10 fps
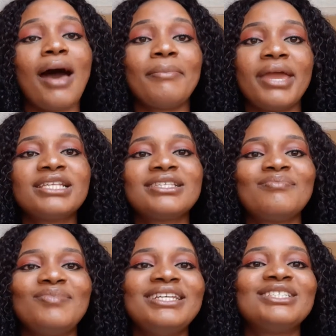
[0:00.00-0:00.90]

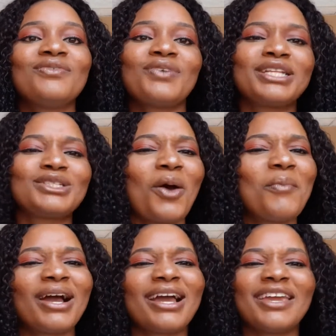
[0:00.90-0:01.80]
amazing, please don't forget to
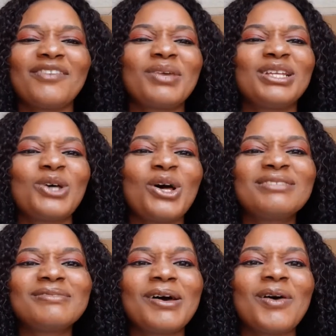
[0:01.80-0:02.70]
come back and give me a
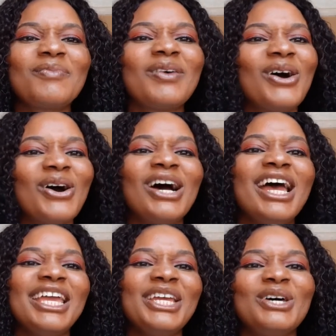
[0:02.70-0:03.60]
thumbs up, or
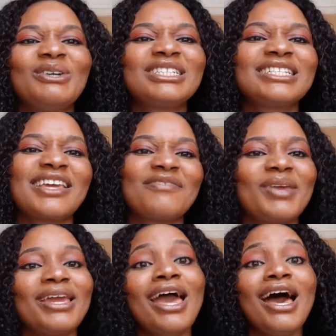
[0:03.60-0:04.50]

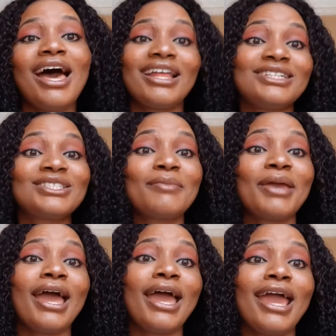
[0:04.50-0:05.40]
just tell me
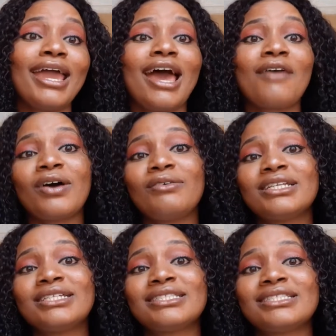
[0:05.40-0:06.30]
hey, I found
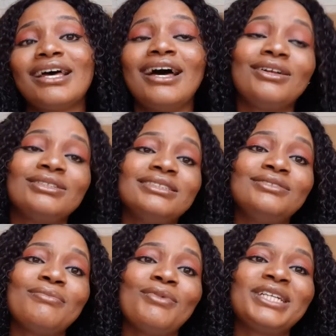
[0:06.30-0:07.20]
this on
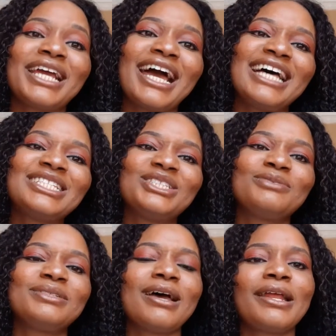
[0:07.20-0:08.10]
Onyeka's
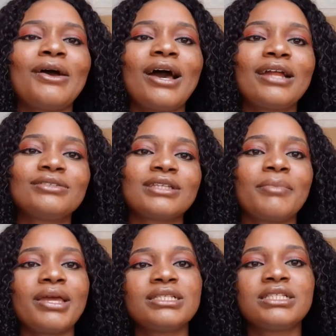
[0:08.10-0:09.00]
YouTube channel and it's
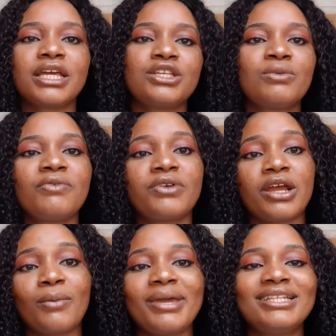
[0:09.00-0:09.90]
amazing. Thank you so much for
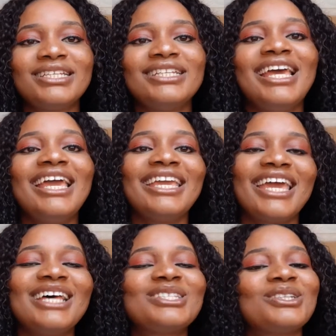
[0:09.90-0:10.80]
recommending.
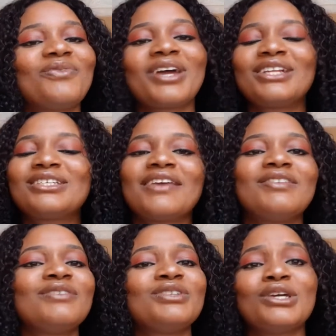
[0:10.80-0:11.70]
Yeah, so don't forget to
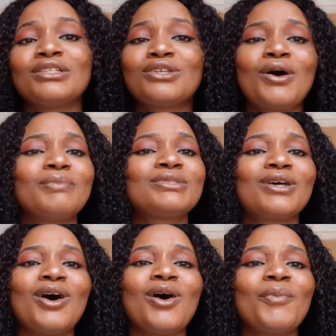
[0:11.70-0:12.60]
give this video a thumbs
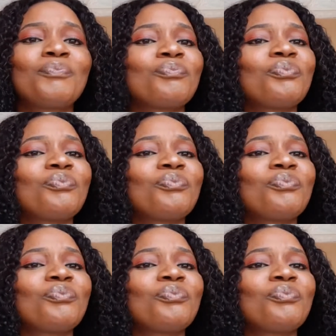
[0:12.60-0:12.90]
up.